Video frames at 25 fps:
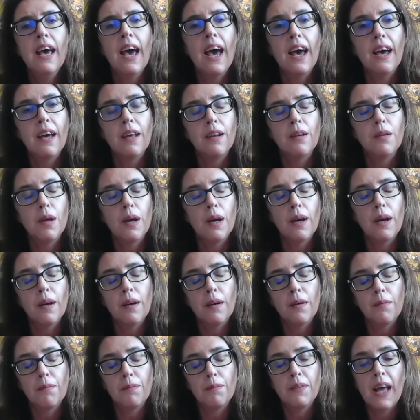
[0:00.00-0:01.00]
And
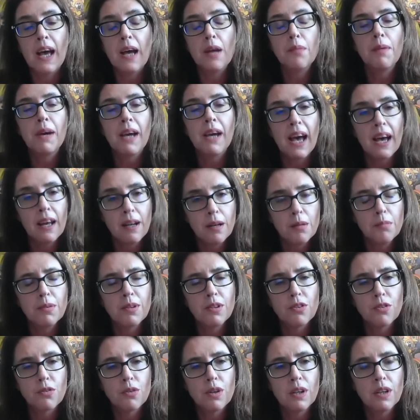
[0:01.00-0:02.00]
Dan McAdams
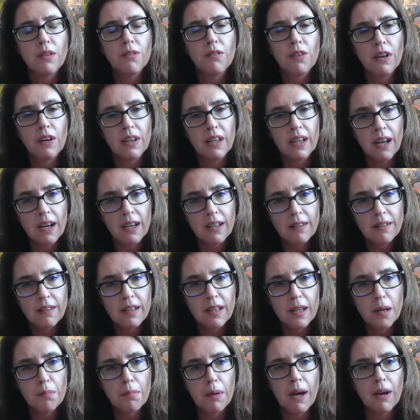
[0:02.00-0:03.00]
has written very
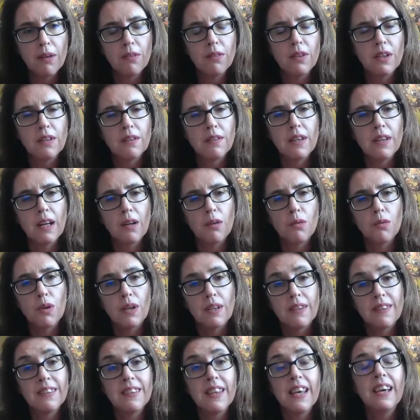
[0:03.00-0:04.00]
nicely about this, that a
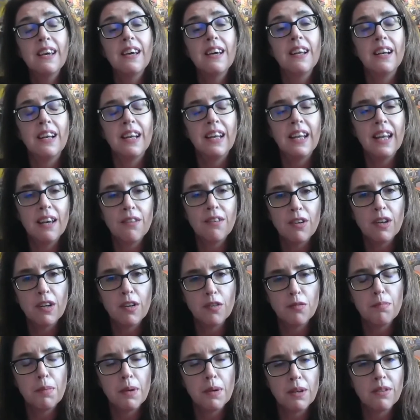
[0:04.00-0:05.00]
second level
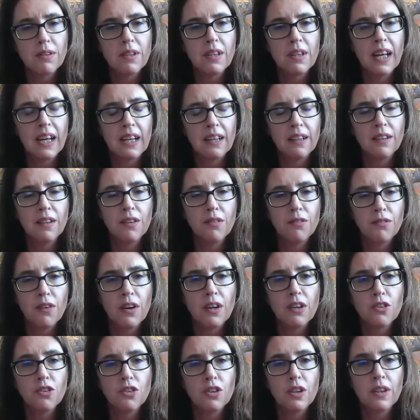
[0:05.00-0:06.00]
of personality
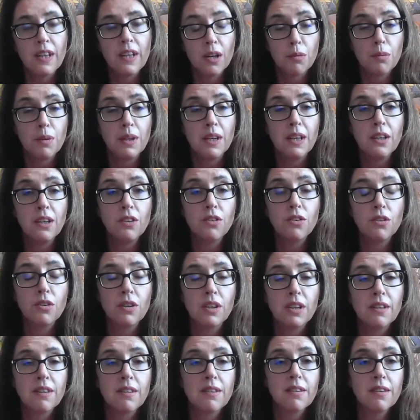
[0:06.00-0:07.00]
function that we need to
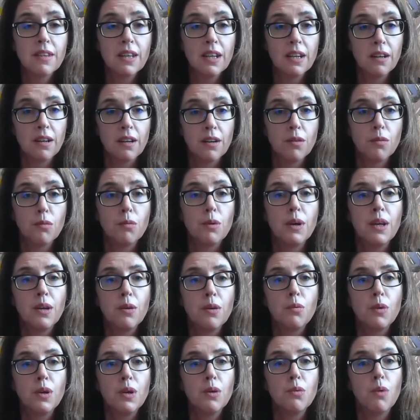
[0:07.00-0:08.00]
consider
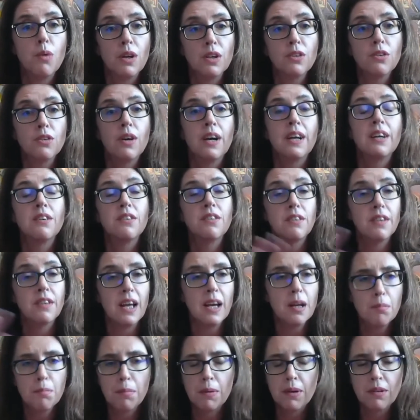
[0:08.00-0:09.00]
when we want to
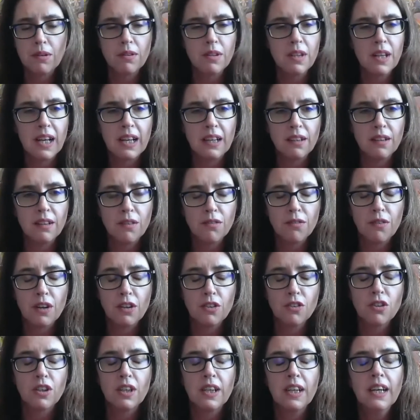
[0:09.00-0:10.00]
understand personality
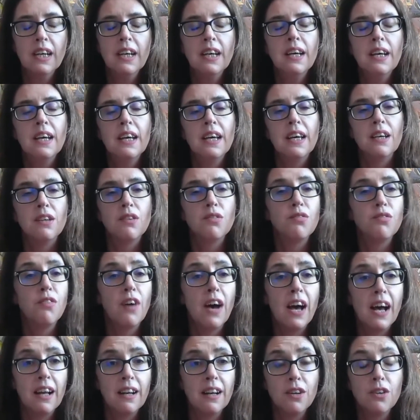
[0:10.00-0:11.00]
function is
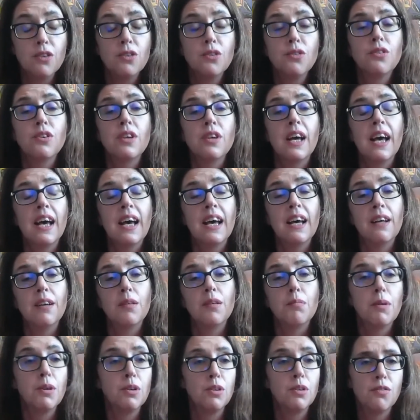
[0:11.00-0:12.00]
values and
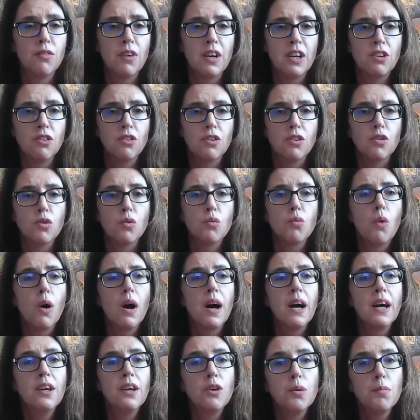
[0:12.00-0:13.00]
motivations.
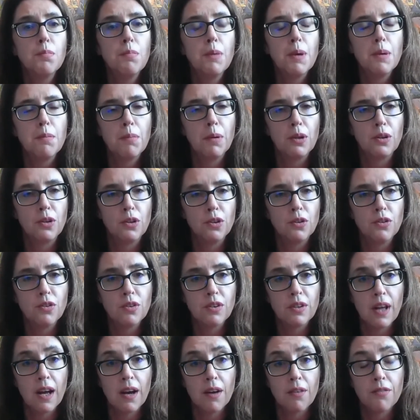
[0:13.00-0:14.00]
Why do people do
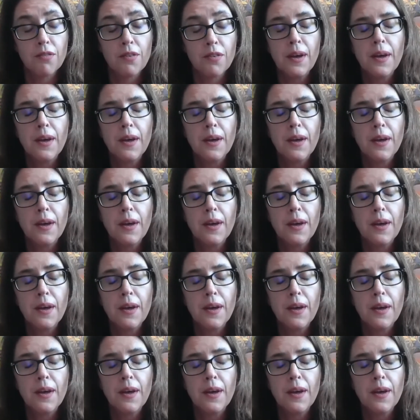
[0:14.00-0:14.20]
stuff?